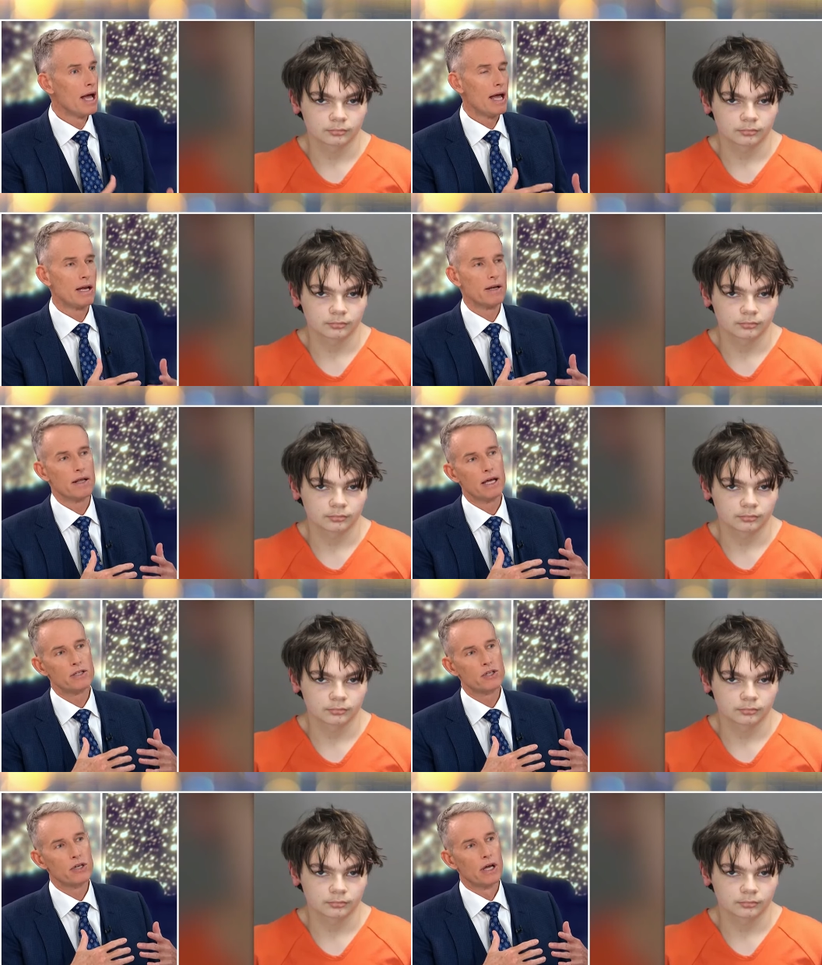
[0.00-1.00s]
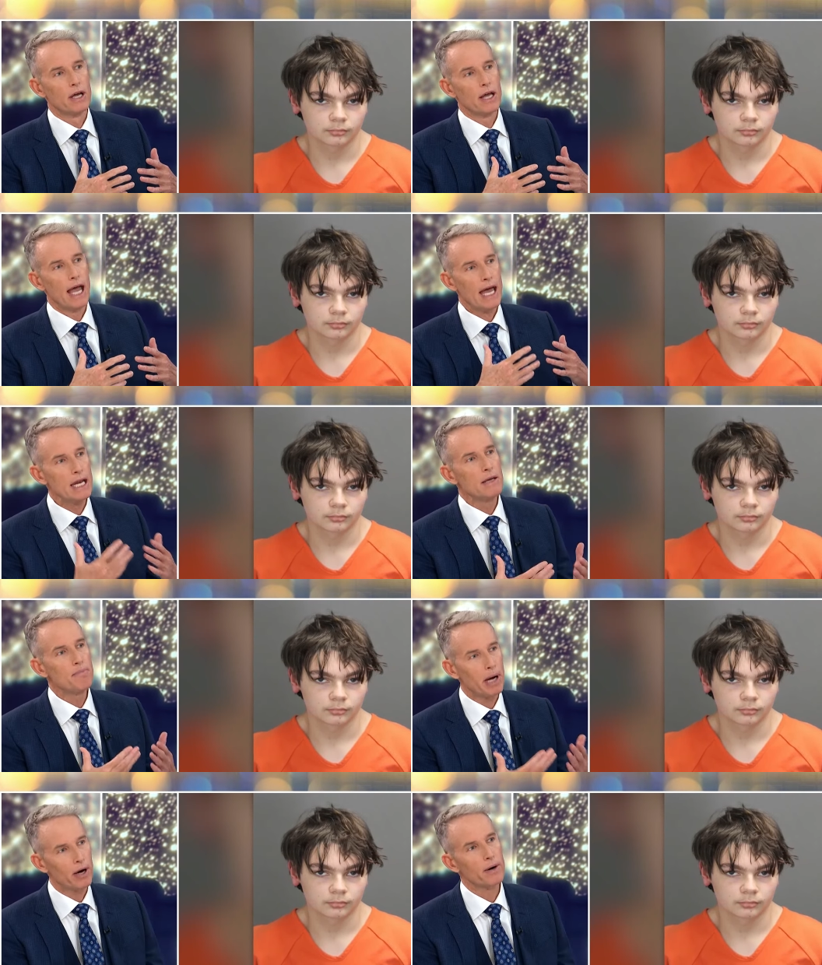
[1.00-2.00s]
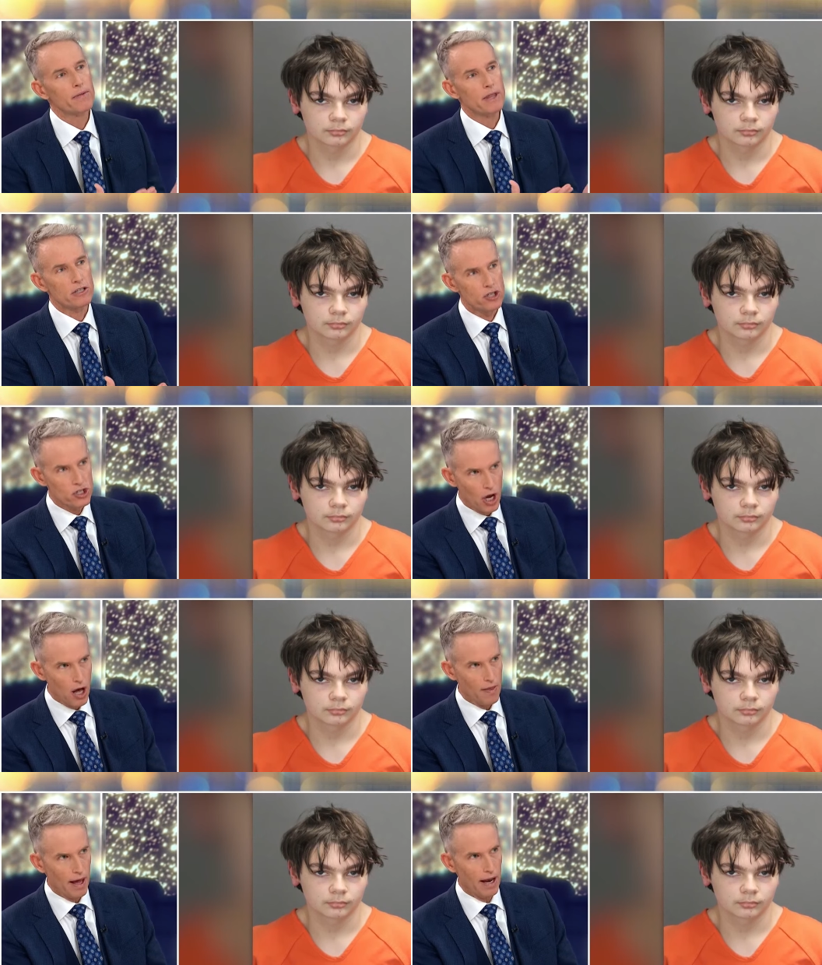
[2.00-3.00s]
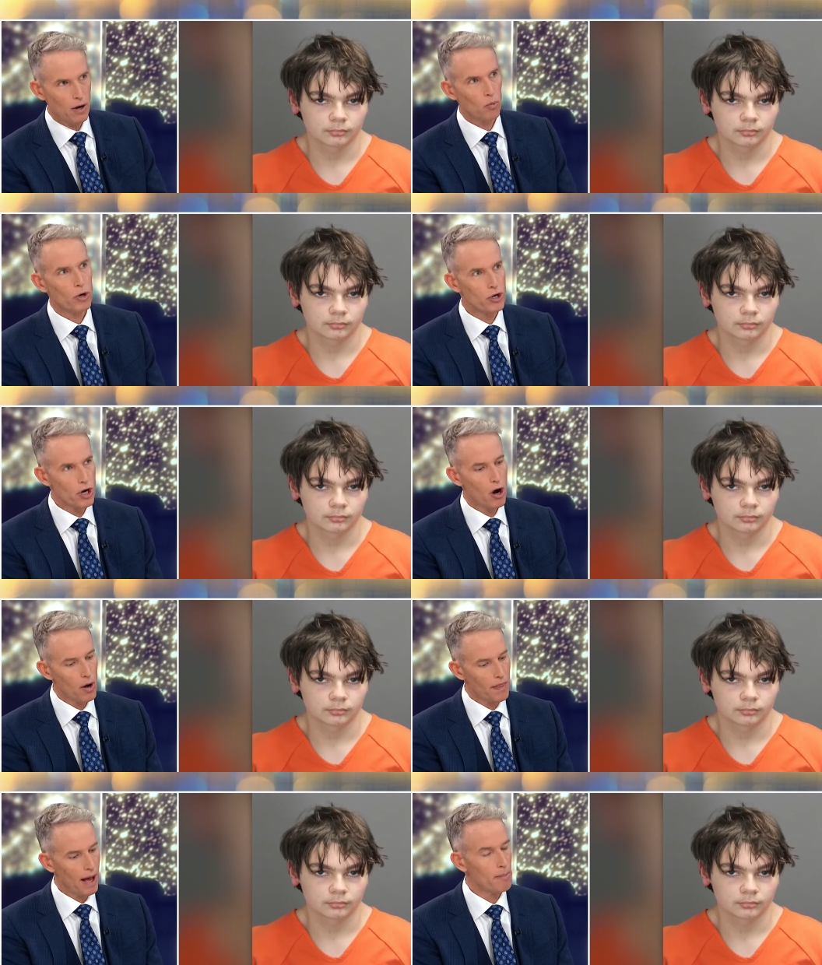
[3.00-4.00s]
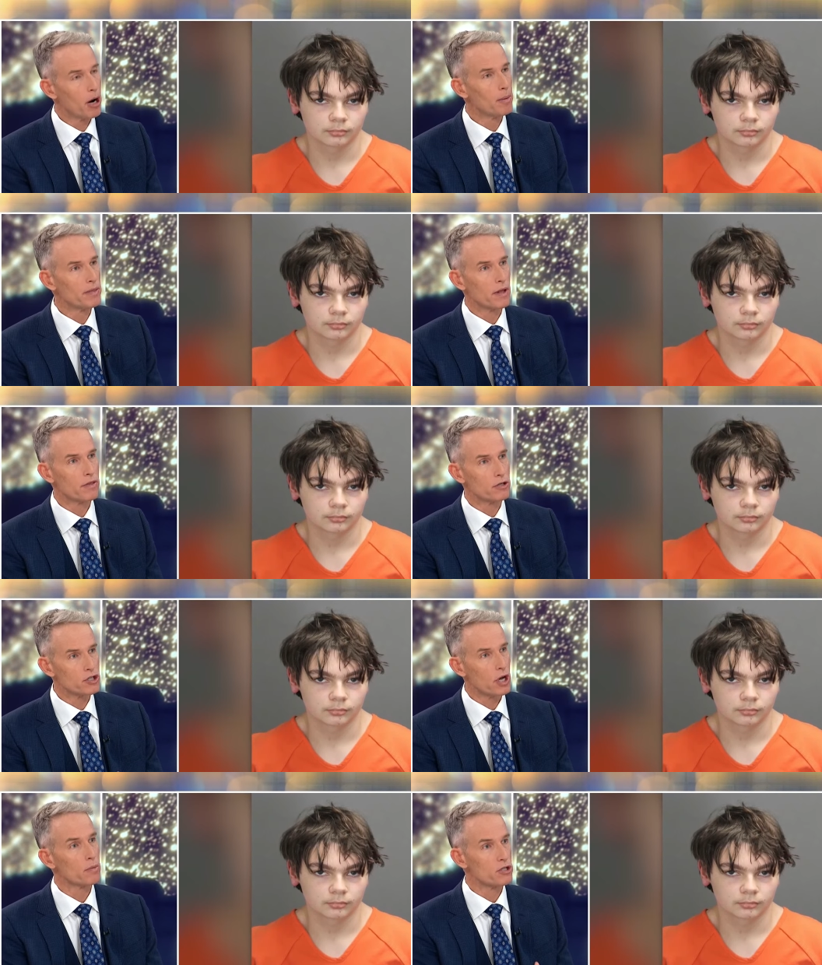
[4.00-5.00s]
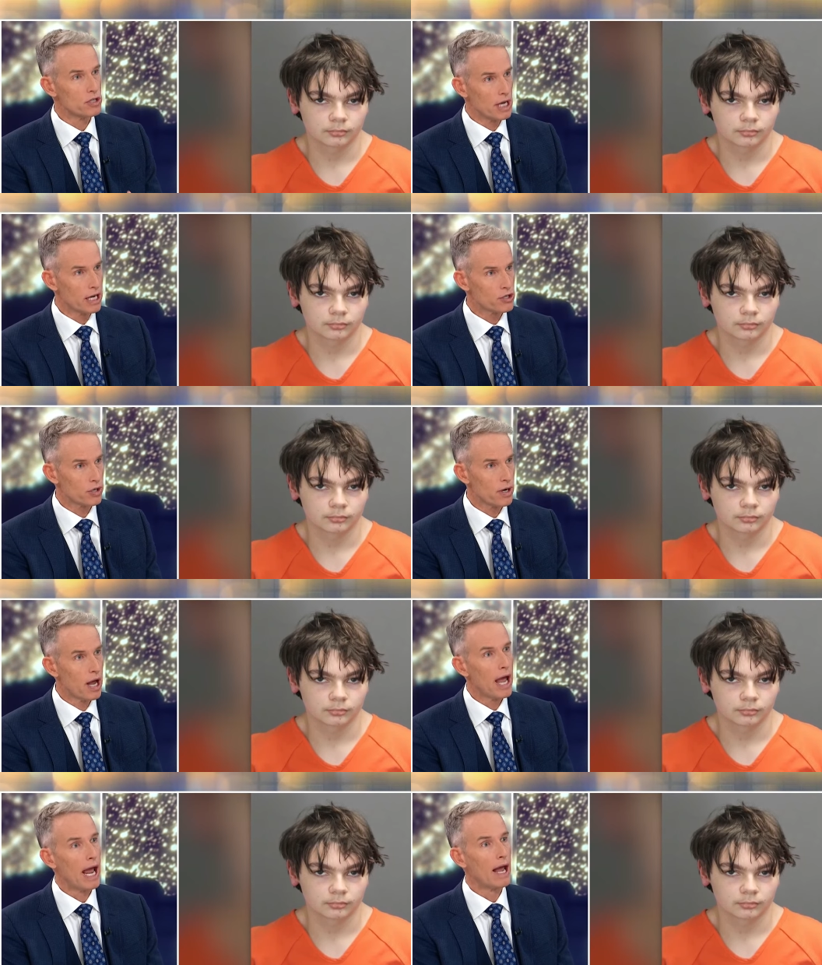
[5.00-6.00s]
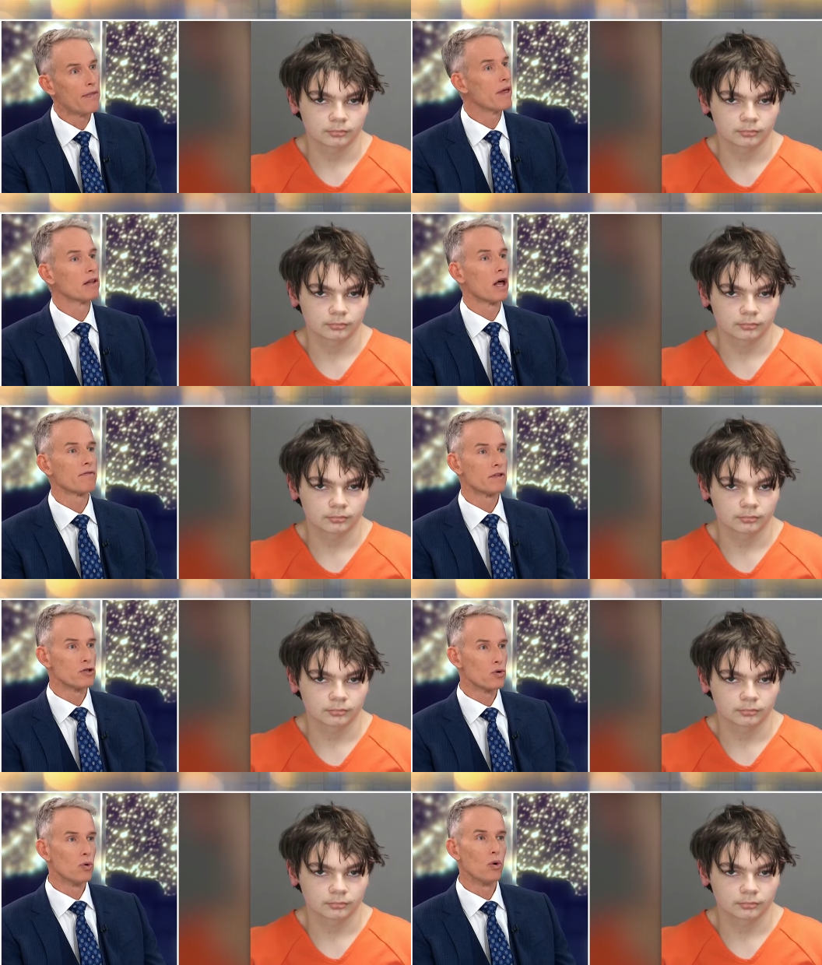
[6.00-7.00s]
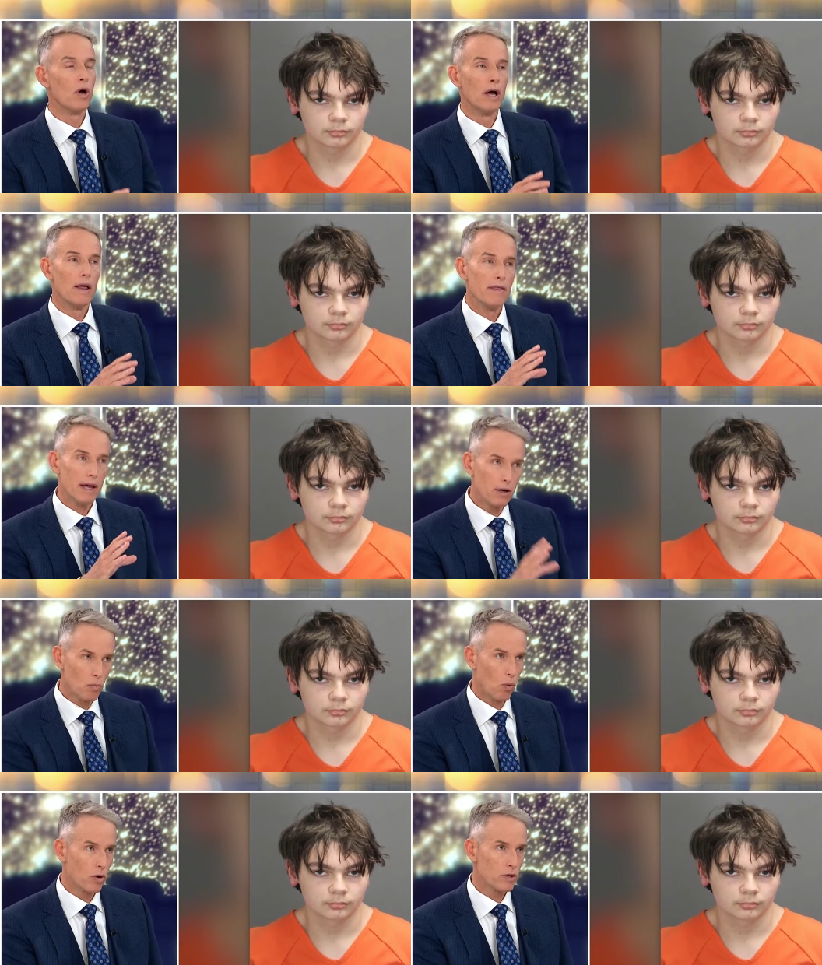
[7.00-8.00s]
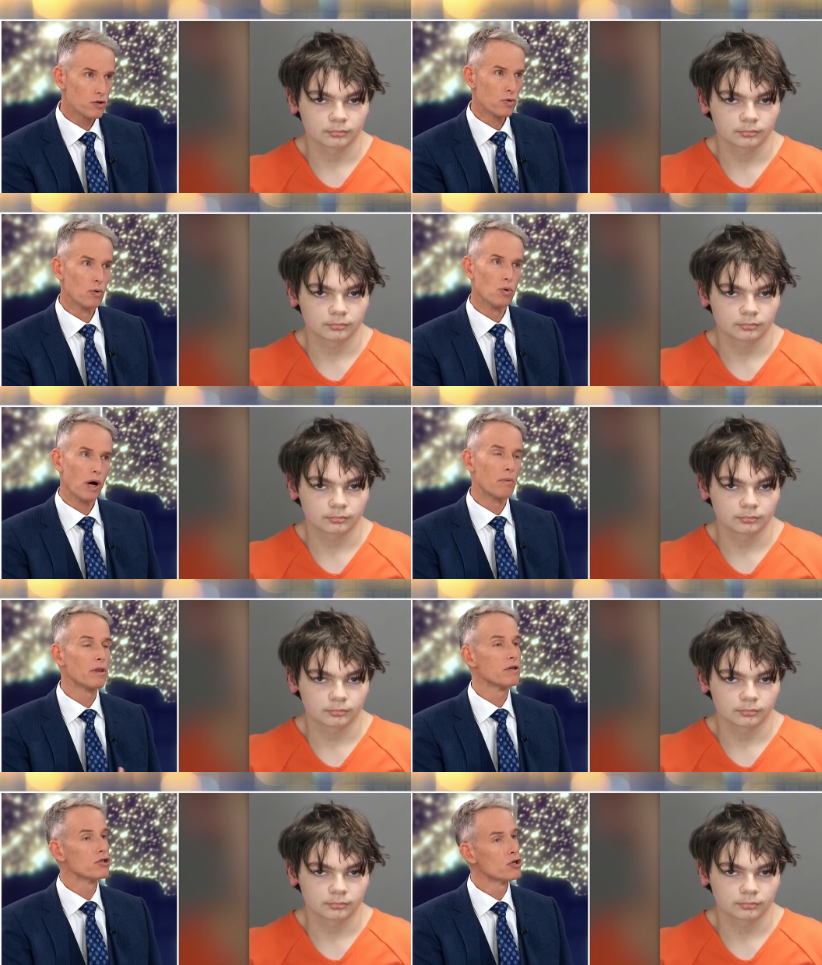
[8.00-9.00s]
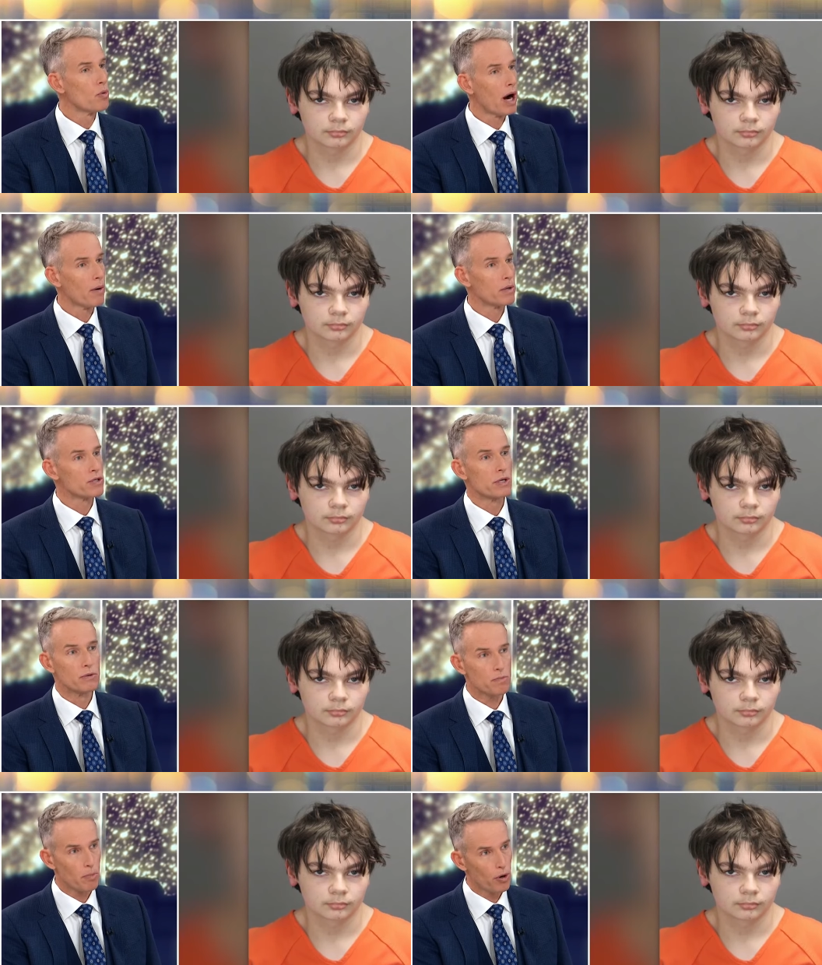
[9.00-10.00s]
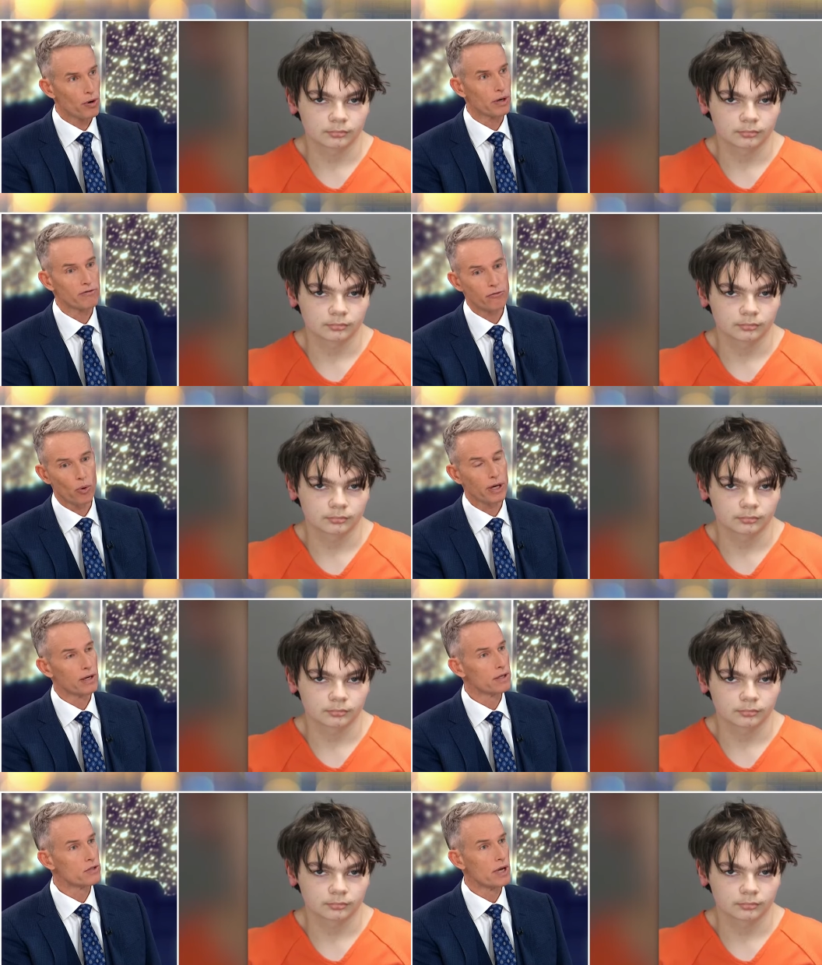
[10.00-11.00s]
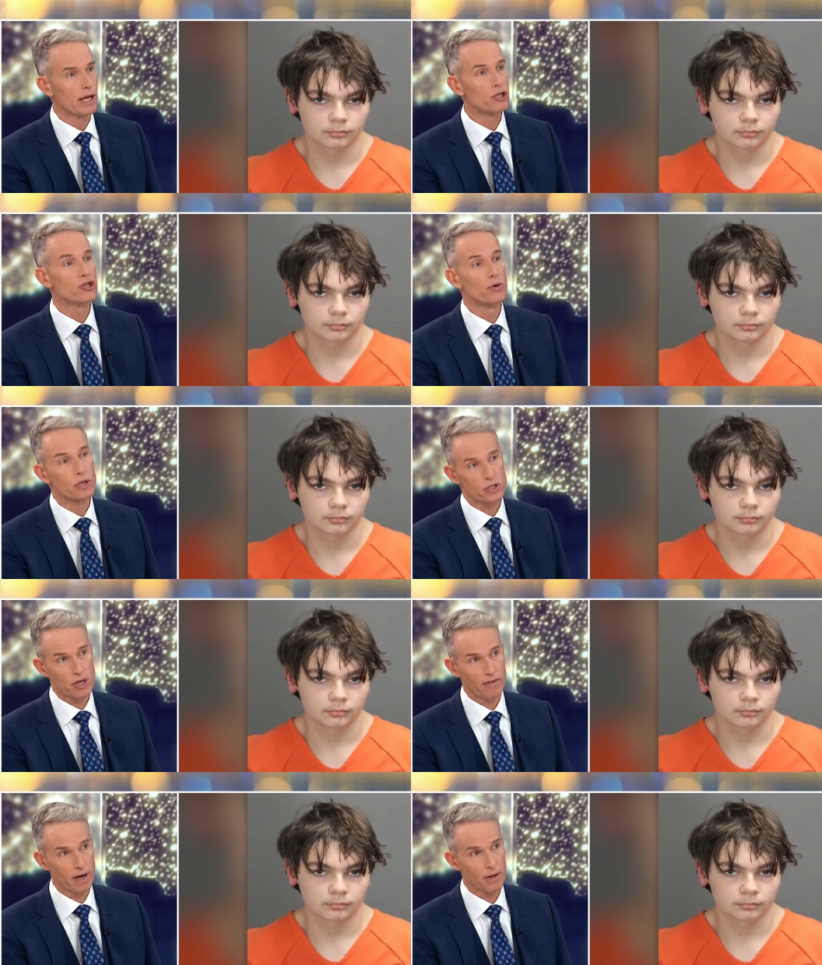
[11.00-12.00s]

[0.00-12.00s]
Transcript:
Speaker 1: it it's. Any parent that saw that would know at that moment that their son was a danger, and they left the school. They didn't warn the school, and within two hours, he was murdering four kids and shooting seven